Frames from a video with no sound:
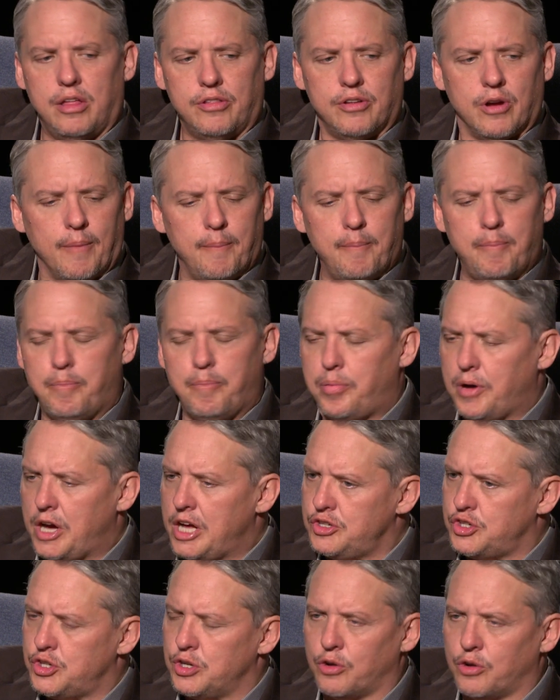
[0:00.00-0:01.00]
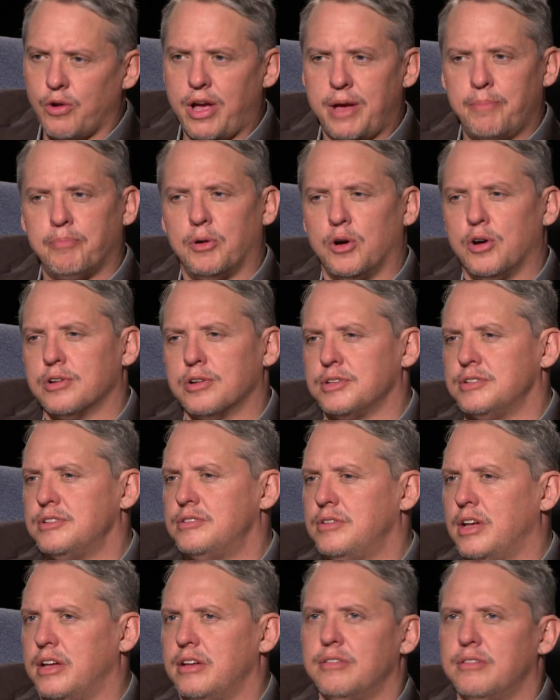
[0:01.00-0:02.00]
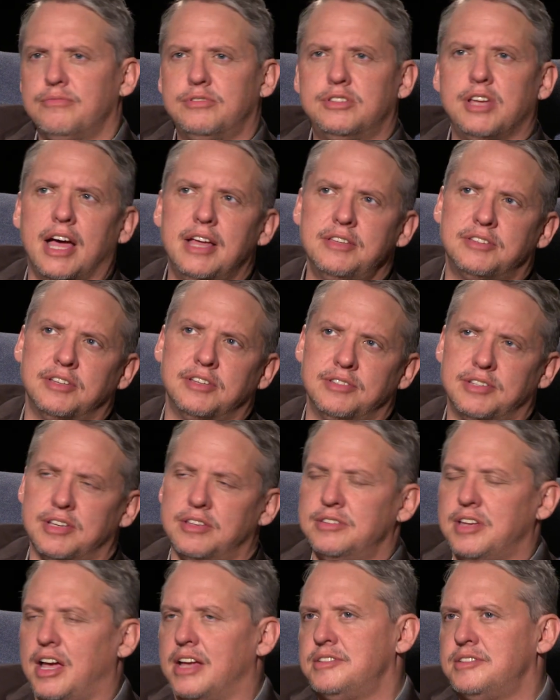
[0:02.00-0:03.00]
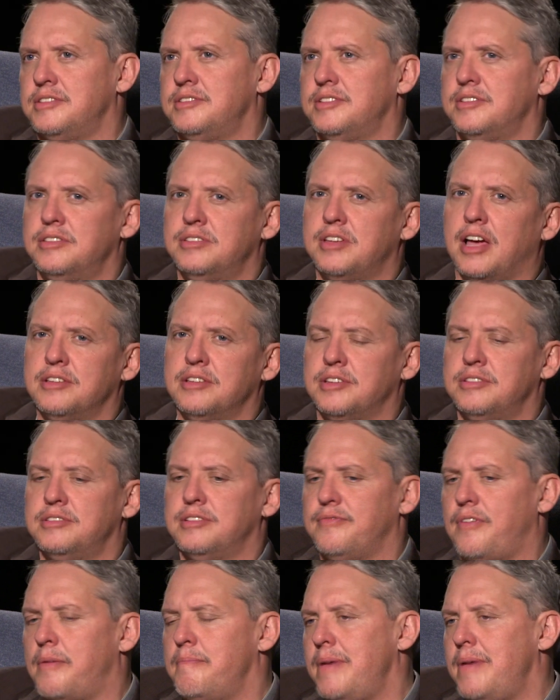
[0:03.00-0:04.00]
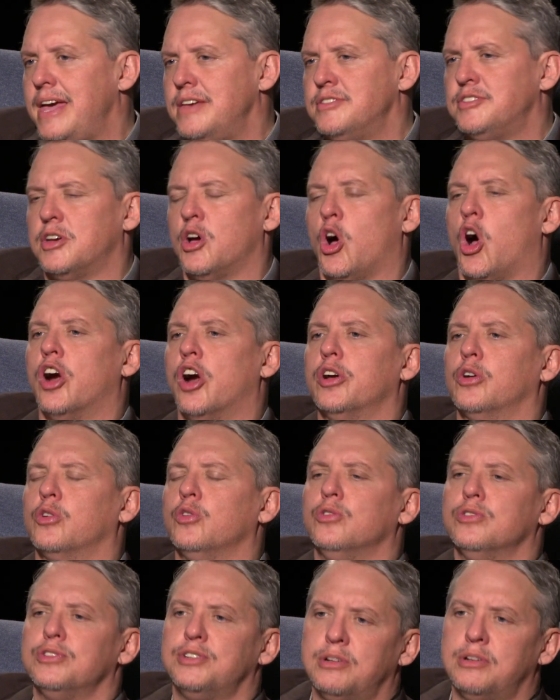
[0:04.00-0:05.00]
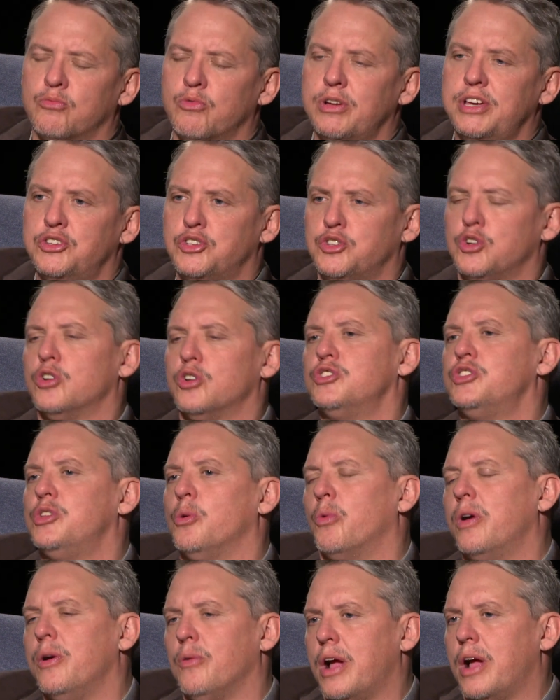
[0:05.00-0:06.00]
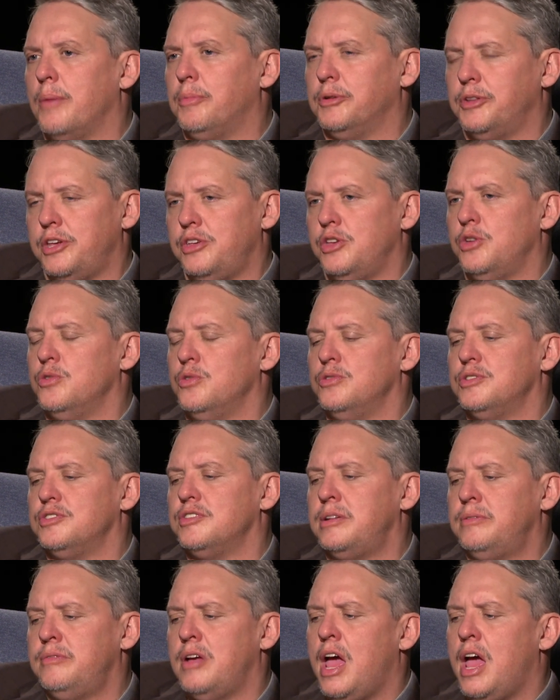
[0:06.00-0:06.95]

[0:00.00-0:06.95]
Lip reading: There are a bunch of great books, dozens and dozens and dozens of amazing articles and research that we were able to use.